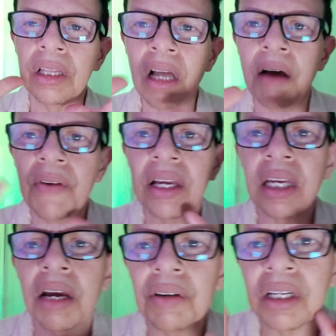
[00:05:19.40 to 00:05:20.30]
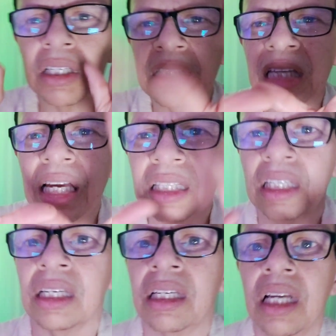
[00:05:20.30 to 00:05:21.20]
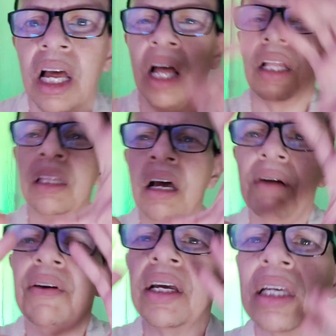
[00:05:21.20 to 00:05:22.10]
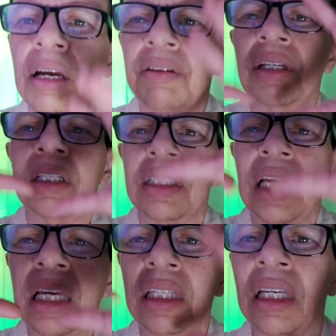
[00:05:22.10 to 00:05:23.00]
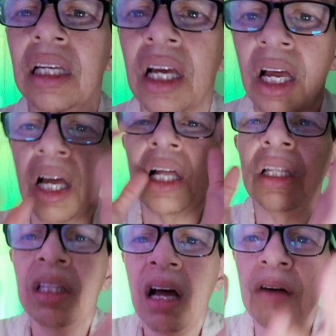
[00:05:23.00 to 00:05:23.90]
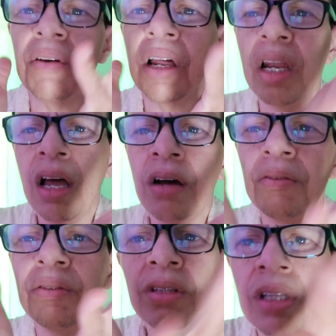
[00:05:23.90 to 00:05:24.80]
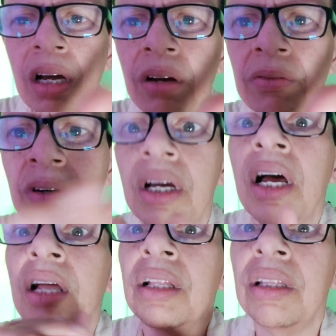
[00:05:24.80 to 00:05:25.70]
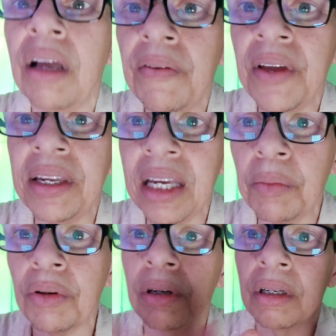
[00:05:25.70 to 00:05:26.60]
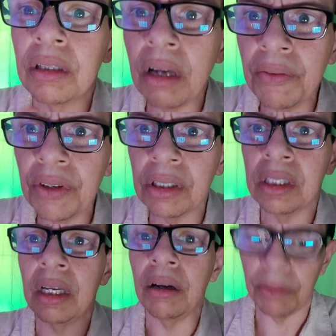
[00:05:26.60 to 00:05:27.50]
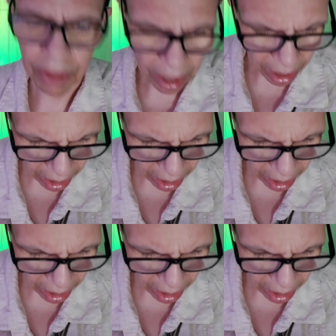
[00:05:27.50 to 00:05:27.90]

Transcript: Love, caring, understanding. Love, caring, understanding. Love, love, love. Love thy neighbor. Love yourself.